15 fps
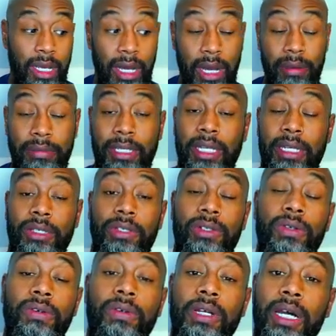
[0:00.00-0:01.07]
I mean, like,
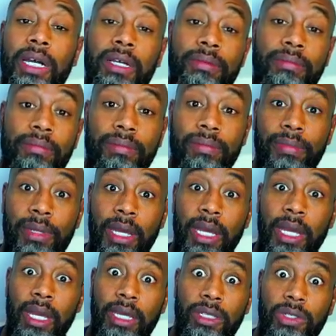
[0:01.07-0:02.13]
dude, I'm
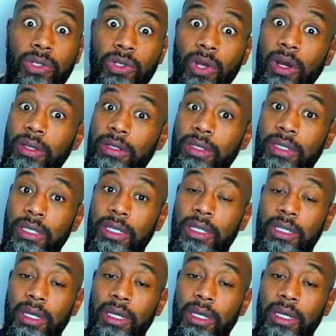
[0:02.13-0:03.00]
exhausted.